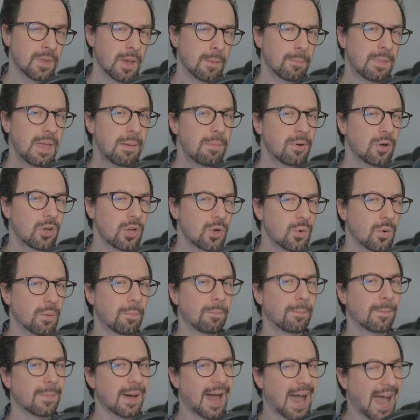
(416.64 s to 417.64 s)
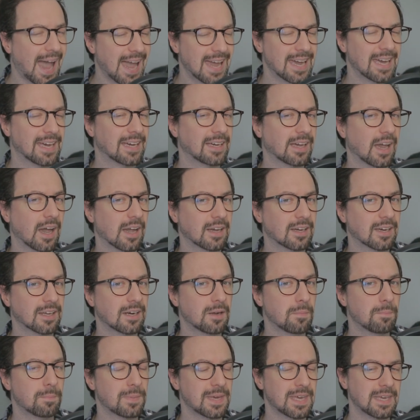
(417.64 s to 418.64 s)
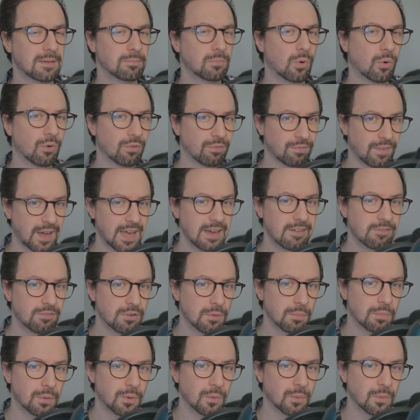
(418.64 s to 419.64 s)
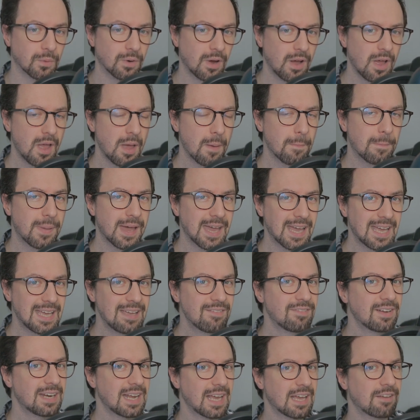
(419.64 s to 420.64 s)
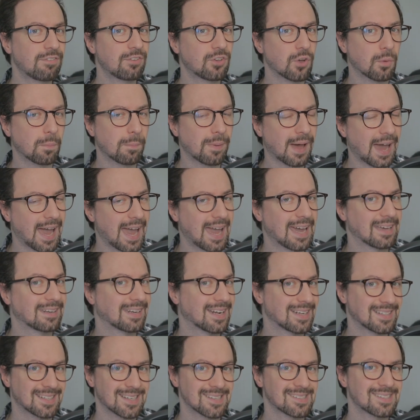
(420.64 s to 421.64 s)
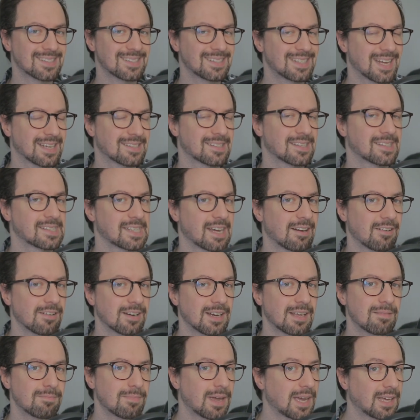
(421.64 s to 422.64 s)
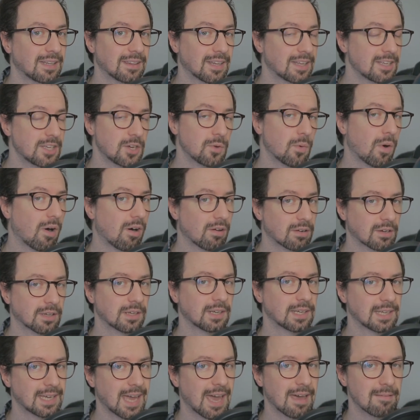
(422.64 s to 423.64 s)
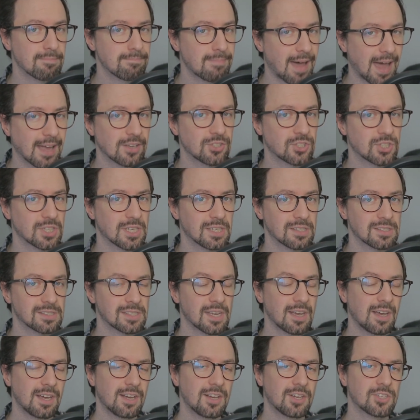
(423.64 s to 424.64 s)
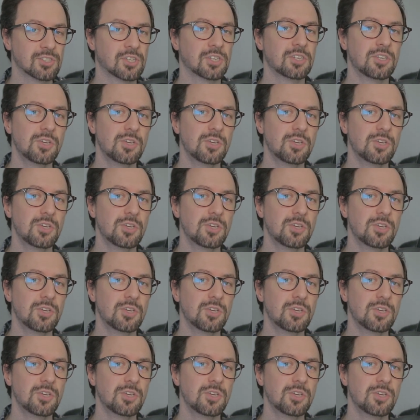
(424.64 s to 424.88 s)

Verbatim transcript: people who are paying are going to be more favorable. But even if you're paying, that doesn't necessarily mean that you are going to get matches. So